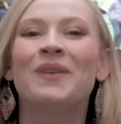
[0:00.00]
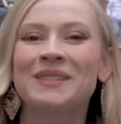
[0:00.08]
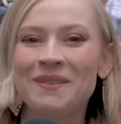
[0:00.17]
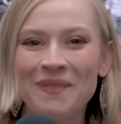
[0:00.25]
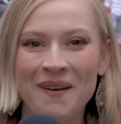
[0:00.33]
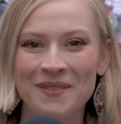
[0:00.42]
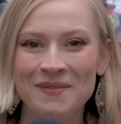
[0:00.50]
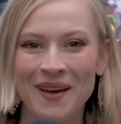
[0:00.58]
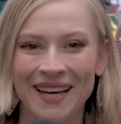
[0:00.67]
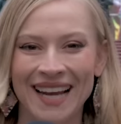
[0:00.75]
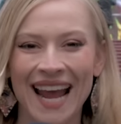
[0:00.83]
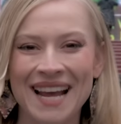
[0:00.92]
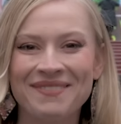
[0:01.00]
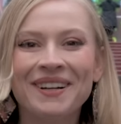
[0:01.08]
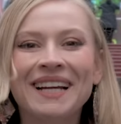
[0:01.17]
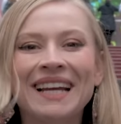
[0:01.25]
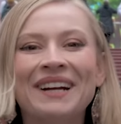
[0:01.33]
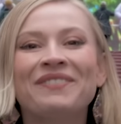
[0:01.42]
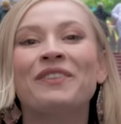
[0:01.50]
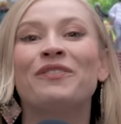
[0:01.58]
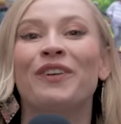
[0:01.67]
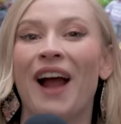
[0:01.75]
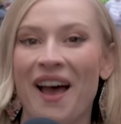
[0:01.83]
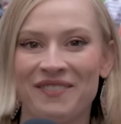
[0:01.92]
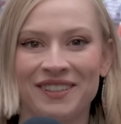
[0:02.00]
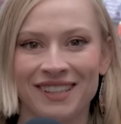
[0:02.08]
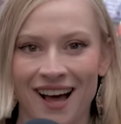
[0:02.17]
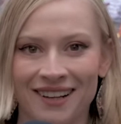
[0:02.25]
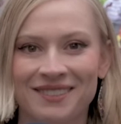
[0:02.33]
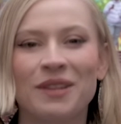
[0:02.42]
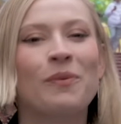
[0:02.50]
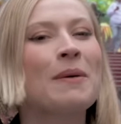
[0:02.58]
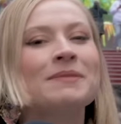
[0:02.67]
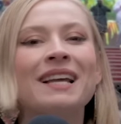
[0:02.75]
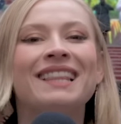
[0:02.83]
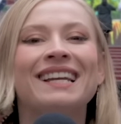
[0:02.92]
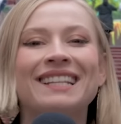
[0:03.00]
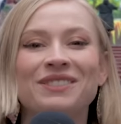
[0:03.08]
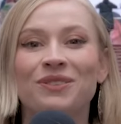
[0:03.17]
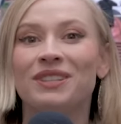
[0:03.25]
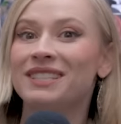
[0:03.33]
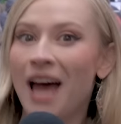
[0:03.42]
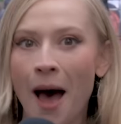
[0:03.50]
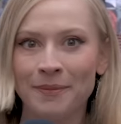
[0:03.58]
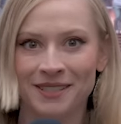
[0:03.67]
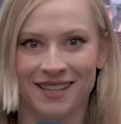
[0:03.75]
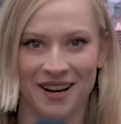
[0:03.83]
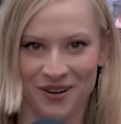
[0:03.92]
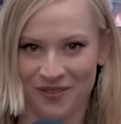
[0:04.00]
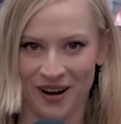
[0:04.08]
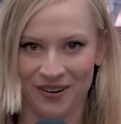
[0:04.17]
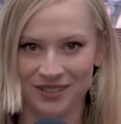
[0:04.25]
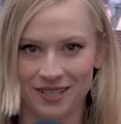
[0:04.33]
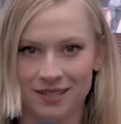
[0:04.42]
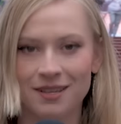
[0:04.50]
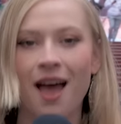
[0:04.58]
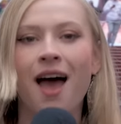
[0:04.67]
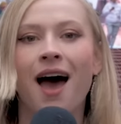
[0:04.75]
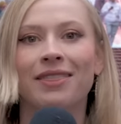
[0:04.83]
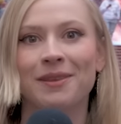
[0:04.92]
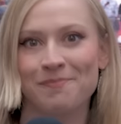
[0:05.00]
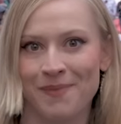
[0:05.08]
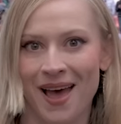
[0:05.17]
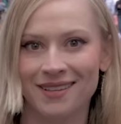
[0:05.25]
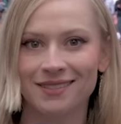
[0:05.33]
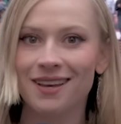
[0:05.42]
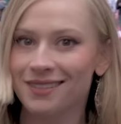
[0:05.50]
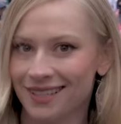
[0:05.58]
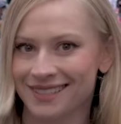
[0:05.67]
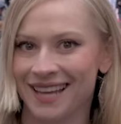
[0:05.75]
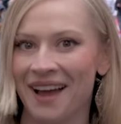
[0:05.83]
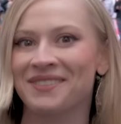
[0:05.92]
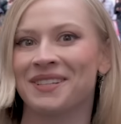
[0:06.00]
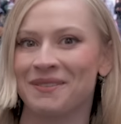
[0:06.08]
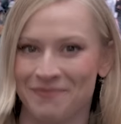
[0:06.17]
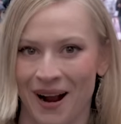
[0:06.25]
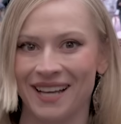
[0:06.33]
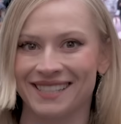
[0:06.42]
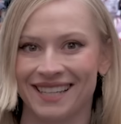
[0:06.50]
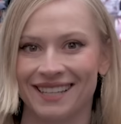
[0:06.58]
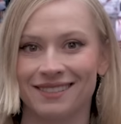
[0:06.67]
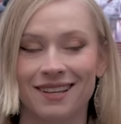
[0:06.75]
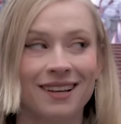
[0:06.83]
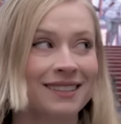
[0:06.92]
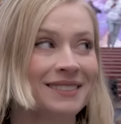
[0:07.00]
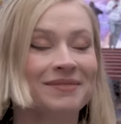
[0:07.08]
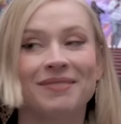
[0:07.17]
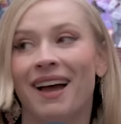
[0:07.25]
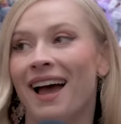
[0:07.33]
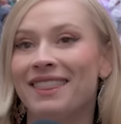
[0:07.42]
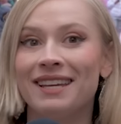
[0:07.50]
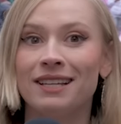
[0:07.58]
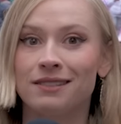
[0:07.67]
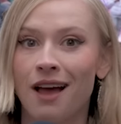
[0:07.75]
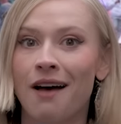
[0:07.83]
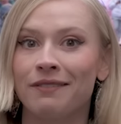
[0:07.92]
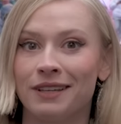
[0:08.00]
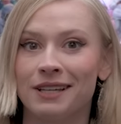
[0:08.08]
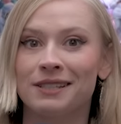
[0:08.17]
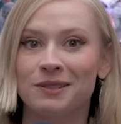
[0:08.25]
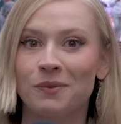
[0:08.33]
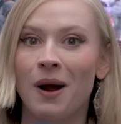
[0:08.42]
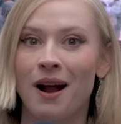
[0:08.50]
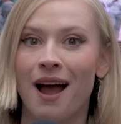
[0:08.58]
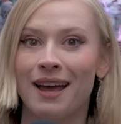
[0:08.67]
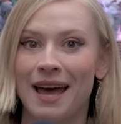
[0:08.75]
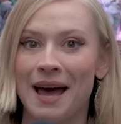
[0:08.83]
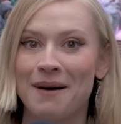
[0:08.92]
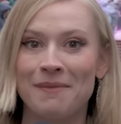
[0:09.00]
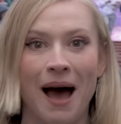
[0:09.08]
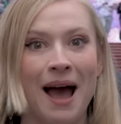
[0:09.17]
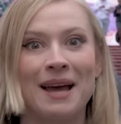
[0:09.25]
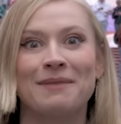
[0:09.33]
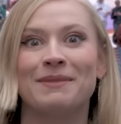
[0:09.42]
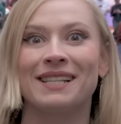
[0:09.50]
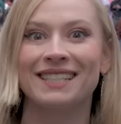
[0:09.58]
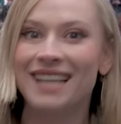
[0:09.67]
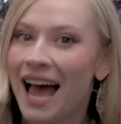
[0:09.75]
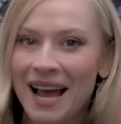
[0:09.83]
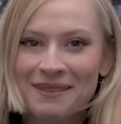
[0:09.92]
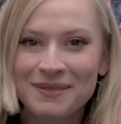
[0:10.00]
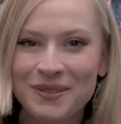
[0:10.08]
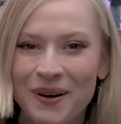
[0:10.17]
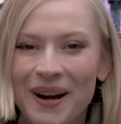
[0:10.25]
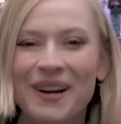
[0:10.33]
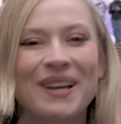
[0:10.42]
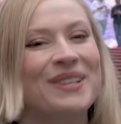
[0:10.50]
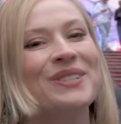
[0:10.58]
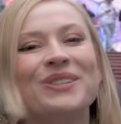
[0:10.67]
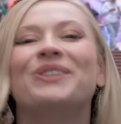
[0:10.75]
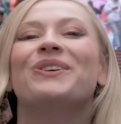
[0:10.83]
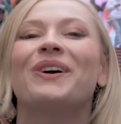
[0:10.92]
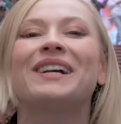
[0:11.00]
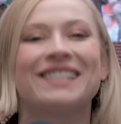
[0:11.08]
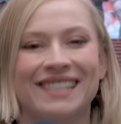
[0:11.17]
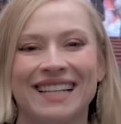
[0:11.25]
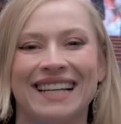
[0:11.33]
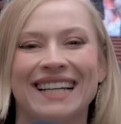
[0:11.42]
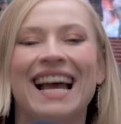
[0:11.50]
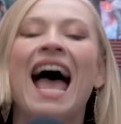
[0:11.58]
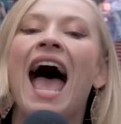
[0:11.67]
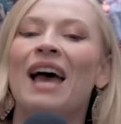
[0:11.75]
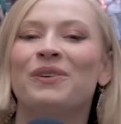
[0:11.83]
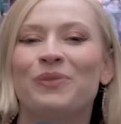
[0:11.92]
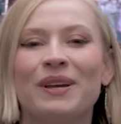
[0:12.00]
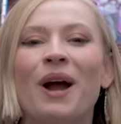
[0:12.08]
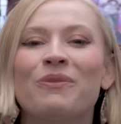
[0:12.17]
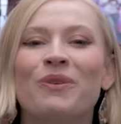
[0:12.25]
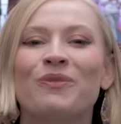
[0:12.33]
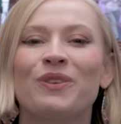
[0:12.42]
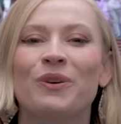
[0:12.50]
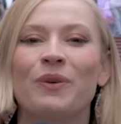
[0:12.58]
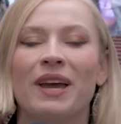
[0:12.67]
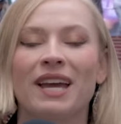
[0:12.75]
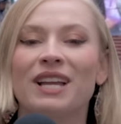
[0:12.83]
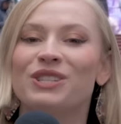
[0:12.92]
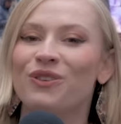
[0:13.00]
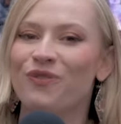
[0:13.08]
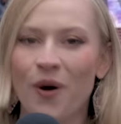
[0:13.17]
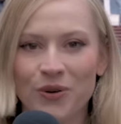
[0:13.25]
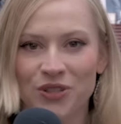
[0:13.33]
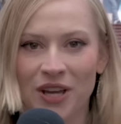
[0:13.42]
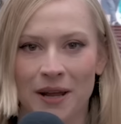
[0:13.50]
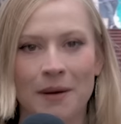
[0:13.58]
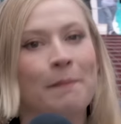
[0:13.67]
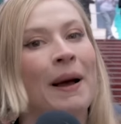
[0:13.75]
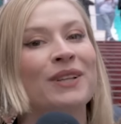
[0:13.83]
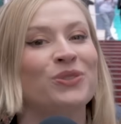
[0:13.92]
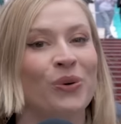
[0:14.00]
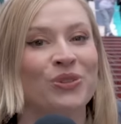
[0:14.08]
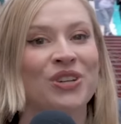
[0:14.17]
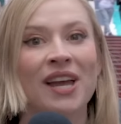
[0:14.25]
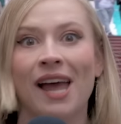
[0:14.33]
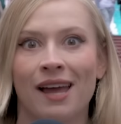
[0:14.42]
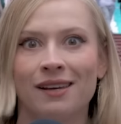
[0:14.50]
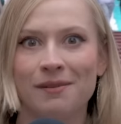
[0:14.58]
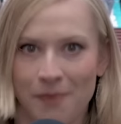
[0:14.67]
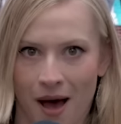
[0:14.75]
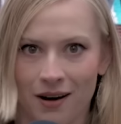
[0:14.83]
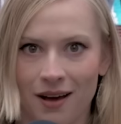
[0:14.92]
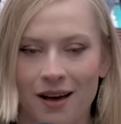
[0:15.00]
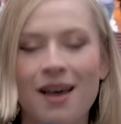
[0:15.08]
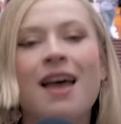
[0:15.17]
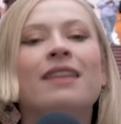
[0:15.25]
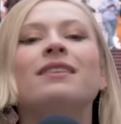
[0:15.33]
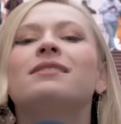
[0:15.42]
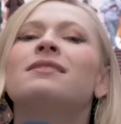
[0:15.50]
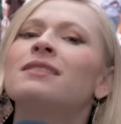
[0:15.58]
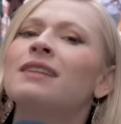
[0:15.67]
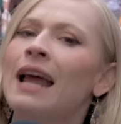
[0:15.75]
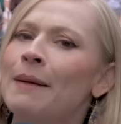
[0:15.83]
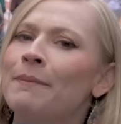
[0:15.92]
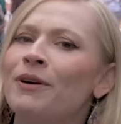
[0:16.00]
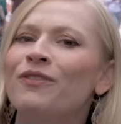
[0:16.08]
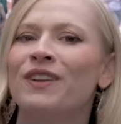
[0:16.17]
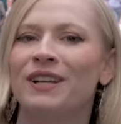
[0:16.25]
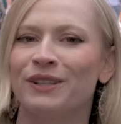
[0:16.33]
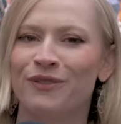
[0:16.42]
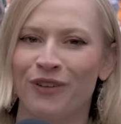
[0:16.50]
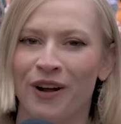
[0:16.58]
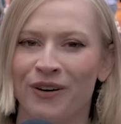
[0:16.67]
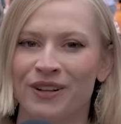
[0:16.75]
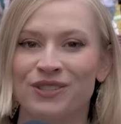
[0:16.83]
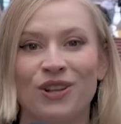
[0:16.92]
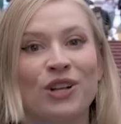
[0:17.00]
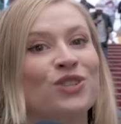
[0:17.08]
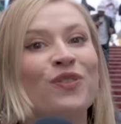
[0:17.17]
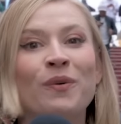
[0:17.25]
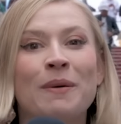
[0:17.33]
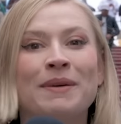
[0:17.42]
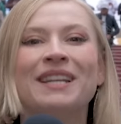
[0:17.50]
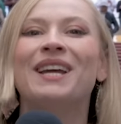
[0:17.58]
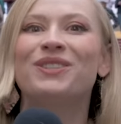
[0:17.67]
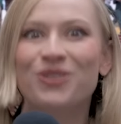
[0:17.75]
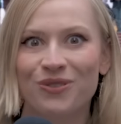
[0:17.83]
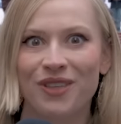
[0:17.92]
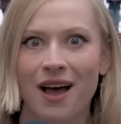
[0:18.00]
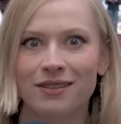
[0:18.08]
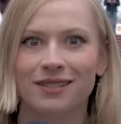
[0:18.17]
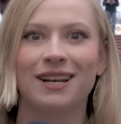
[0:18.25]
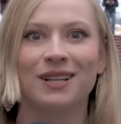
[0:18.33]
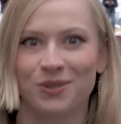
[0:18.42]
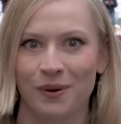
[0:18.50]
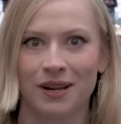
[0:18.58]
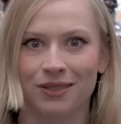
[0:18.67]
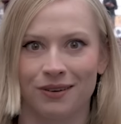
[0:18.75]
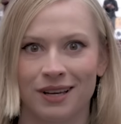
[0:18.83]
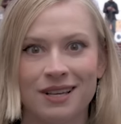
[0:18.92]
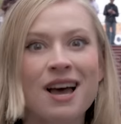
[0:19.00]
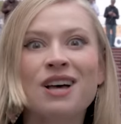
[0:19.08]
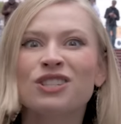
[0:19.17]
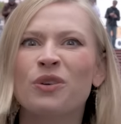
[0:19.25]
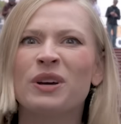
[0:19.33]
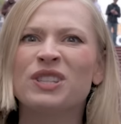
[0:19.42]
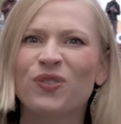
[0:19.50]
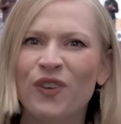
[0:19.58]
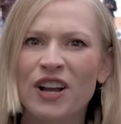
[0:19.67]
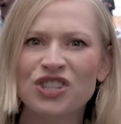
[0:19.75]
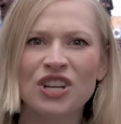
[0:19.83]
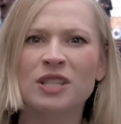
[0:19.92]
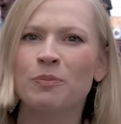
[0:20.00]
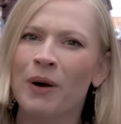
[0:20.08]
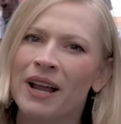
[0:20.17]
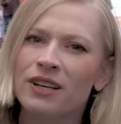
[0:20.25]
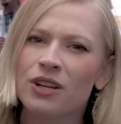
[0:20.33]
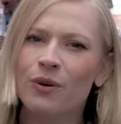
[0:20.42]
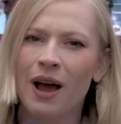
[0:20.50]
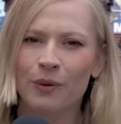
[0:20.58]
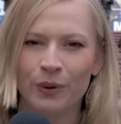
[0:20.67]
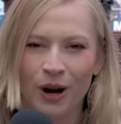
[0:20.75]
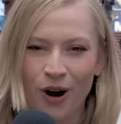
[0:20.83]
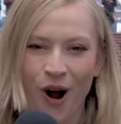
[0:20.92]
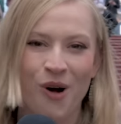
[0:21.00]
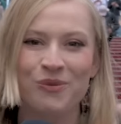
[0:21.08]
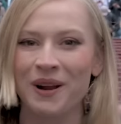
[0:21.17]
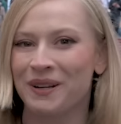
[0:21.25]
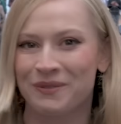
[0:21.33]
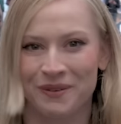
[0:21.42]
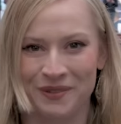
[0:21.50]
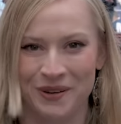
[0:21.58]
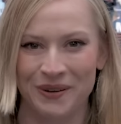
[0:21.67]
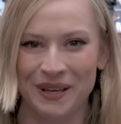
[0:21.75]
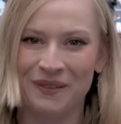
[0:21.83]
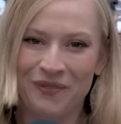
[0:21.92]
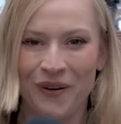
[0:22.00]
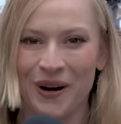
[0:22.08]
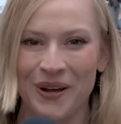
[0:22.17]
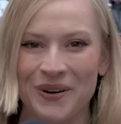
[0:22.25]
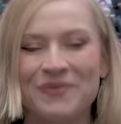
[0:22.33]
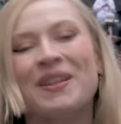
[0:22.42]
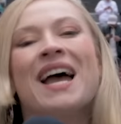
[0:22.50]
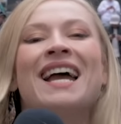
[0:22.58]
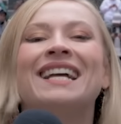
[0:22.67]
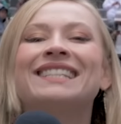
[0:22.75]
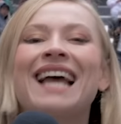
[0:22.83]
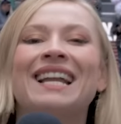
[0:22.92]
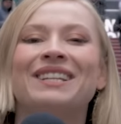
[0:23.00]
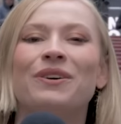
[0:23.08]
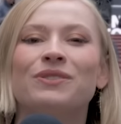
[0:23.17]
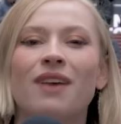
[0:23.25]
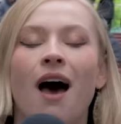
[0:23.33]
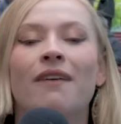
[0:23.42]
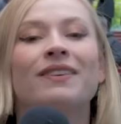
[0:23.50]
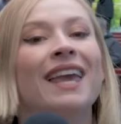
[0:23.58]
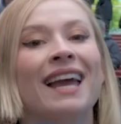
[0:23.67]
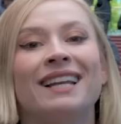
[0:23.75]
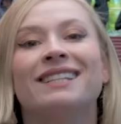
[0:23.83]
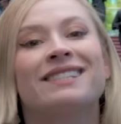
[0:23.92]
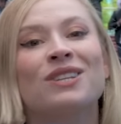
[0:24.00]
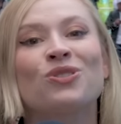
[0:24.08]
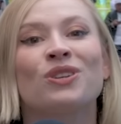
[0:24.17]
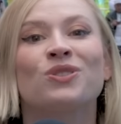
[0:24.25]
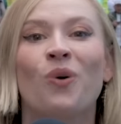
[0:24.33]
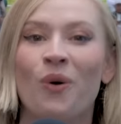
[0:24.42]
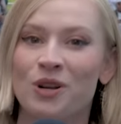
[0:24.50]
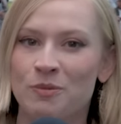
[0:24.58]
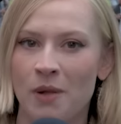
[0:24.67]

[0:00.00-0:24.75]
What's up, everybody? Amber here from ForeverLux, the website that gets you the top designer fragrances at the best discounted prices. I think it's obvious where I am. I am in Times Square in New York City, and we are reviewing Devotion by Dolce & Gabbana. This is an amber vanilla fragrance launched for women in 2023. So it's fresh, it's brand new, and we are already reviewing it for you. It's got notes of candied citrus, orange